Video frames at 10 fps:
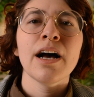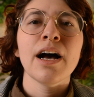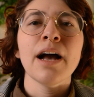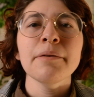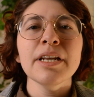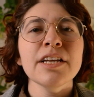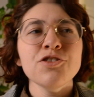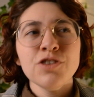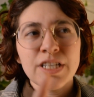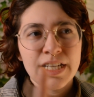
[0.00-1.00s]
I'm going to get
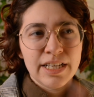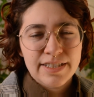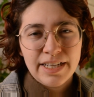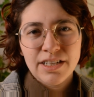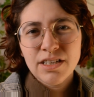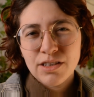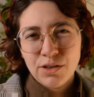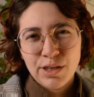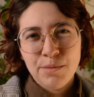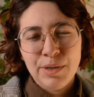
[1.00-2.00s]
you to take a second,
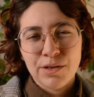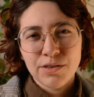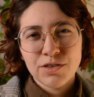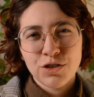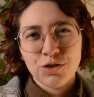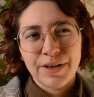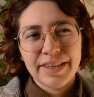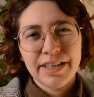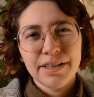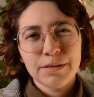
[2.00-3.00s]
look in the mirror to your right
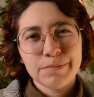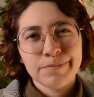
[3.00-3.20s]
there.